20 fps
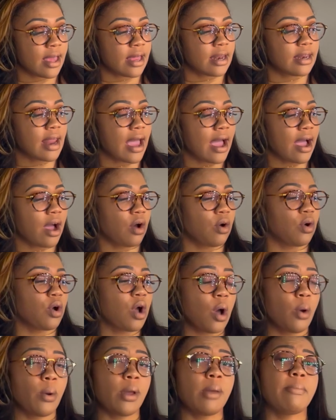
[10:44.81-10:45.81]
Now,
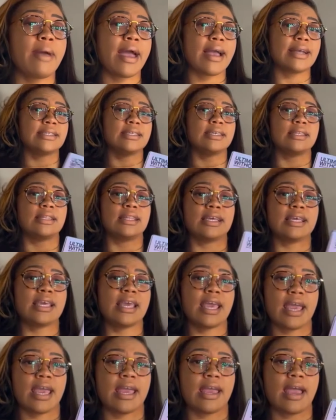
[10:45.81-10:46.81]
going back to the
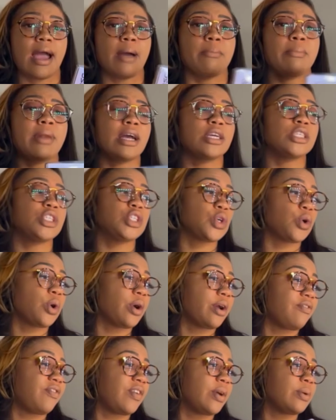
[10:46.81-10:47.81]
kit, I'm not sure
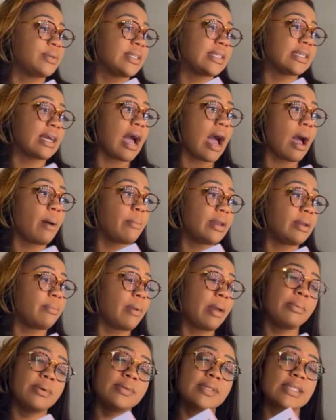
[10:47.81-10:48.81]
if it was
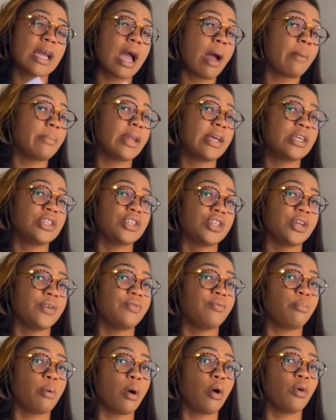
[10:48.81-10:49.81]
maybe it was a combination
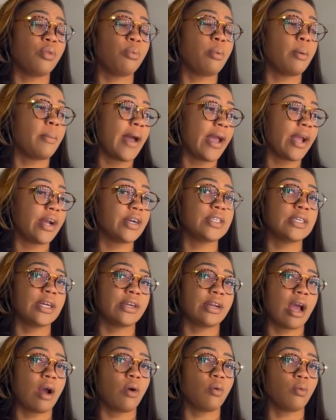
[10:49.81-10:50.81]
of both, but my hair turned
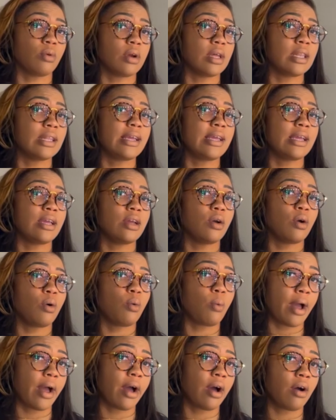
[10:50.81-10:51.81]
out really
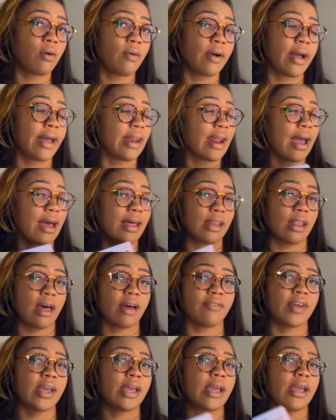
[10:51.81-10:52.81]
well, and I
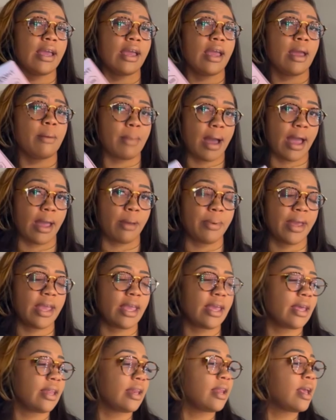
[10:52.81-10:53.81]
love it, in my
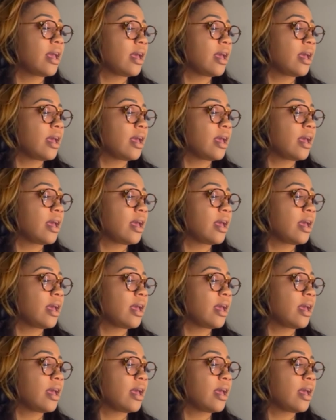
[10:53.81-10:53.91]
opinion.